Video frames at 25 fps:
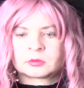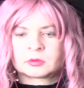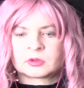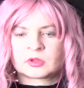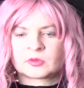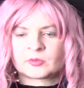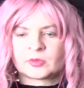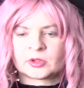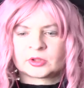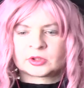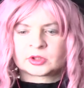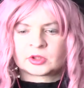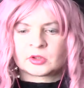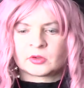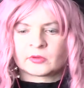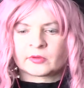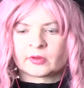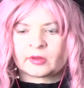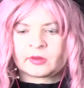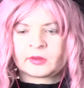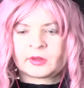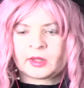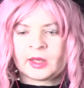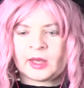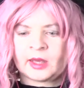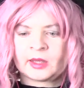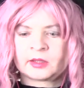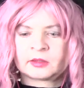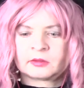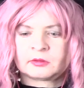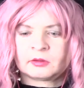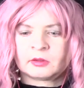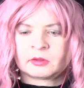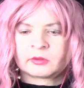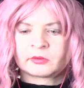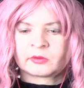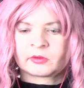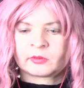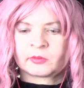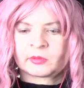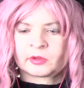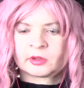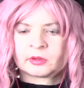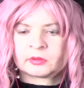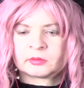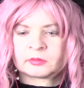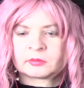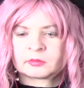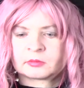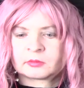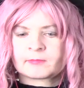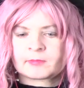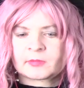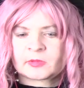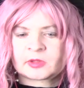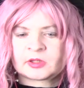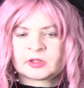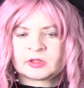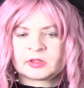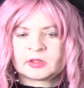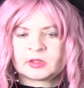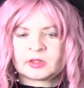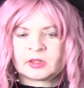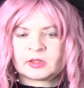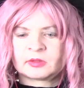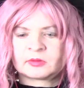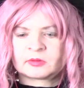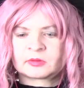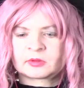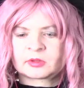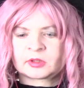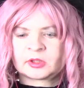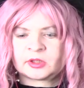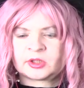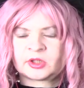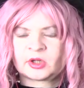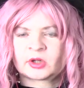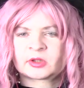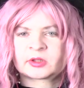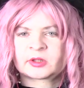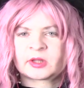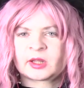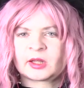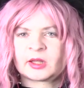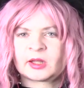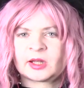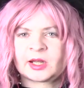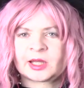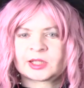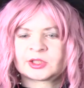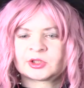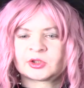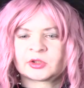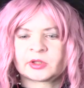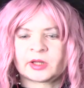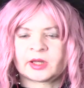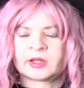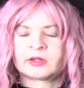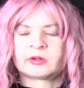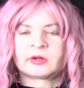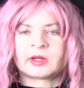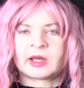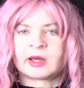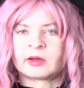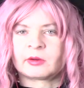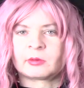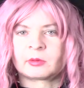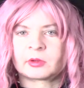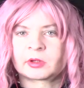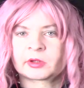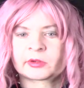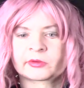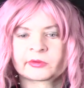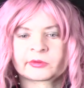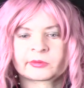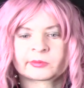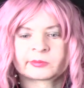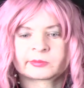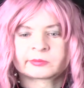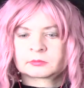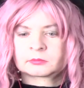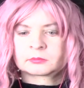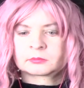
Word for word: The sponge goes on the head or something to conduct the electricity. I don't know how it works.